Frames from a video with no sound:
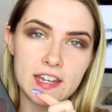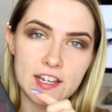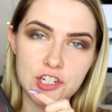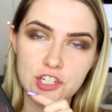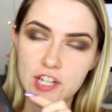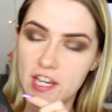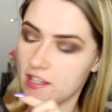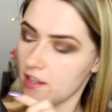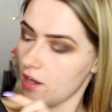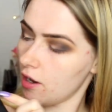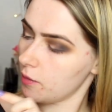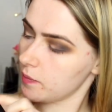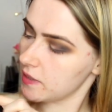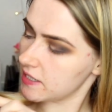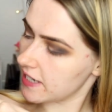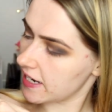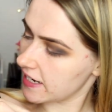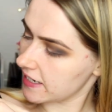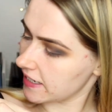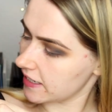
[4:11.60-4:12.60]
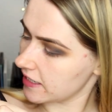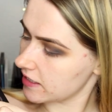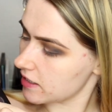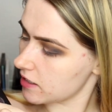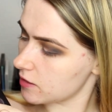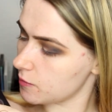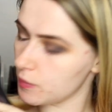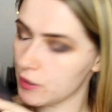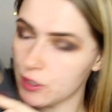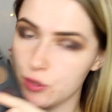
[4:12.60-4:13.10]
next shade that I'll be taking is
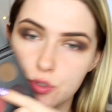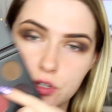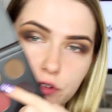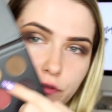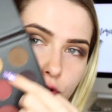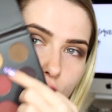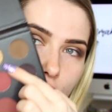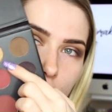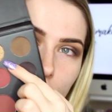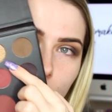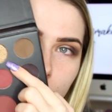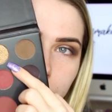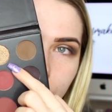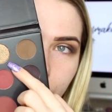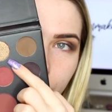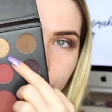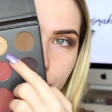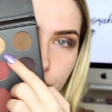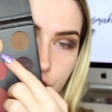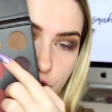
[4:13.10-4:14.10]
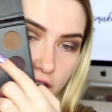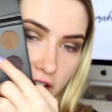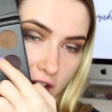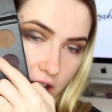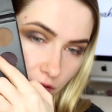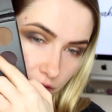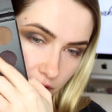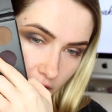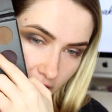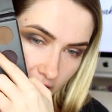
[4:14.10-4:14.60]
this beautiful bronze
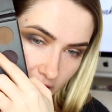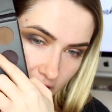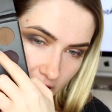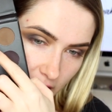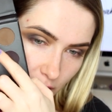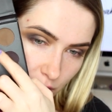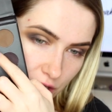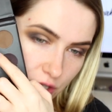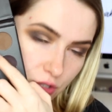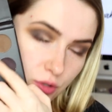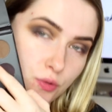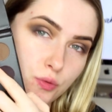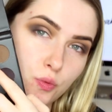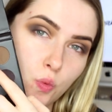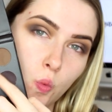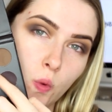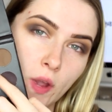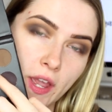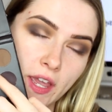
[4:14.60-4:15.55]
shade right here, which is called